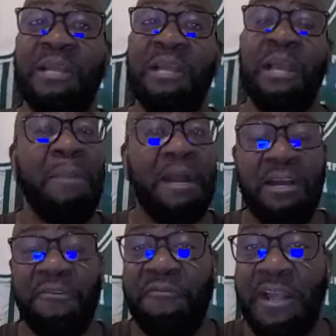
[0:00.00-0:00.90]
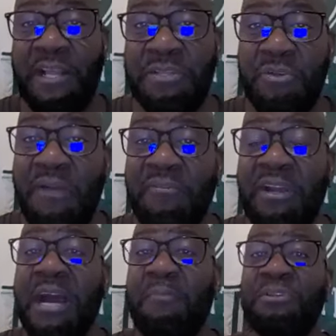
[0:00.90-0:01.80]
my good friends, you have
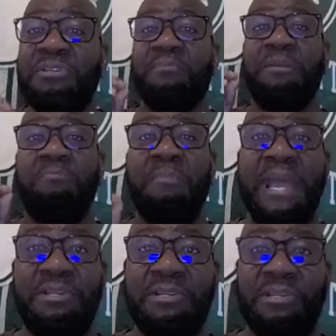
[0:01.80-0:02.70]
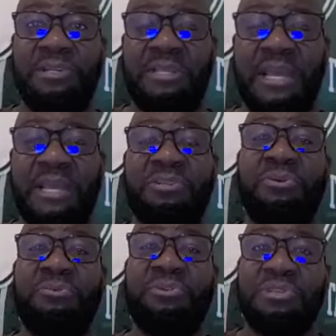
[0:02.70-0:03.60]
accomplished something major today. So
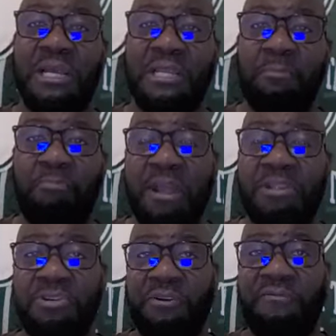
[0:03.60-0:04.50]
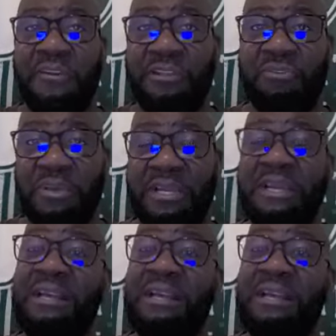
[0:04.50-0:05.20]
celebrate your victory.